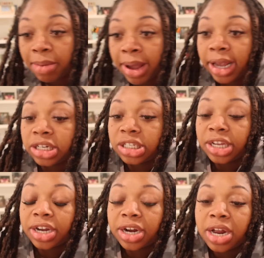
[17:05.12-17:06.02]
of packages
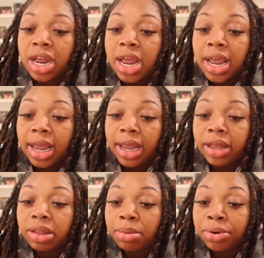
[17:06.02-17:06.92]
here
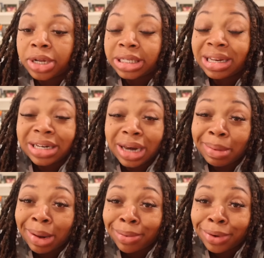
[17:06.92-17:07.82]
and the boys I looked in their
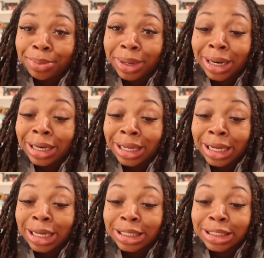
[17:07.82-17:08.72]
playroom and it
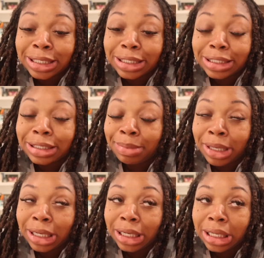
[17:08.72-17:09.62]
needs to
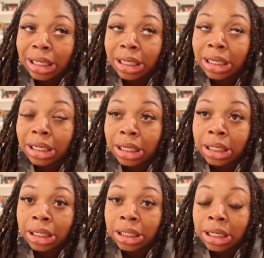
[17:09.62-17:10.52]
be
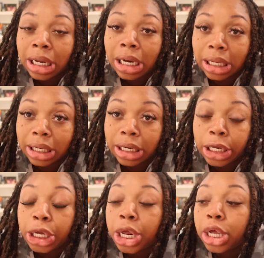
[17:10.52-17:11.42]
cleaned
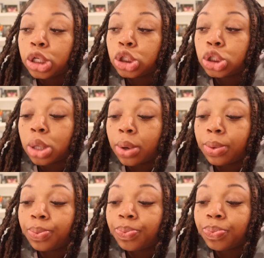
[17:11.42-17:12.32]

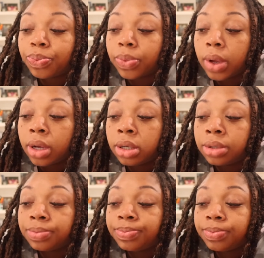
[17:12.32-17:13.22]
so
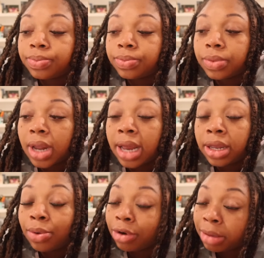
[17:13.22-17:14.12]
um I
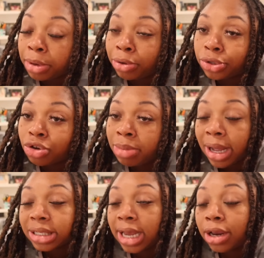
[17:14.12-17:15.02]
did order them a new toy
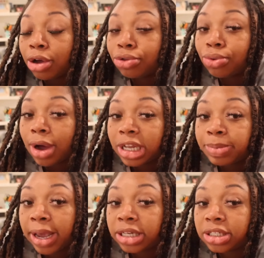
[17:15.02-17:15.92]
box I had to go through all these
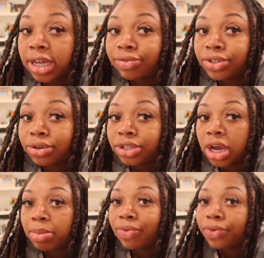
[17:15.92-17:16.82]
packages I've showed
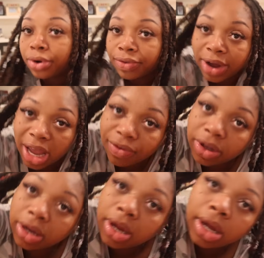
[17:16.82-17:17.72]
y'all before if I haven't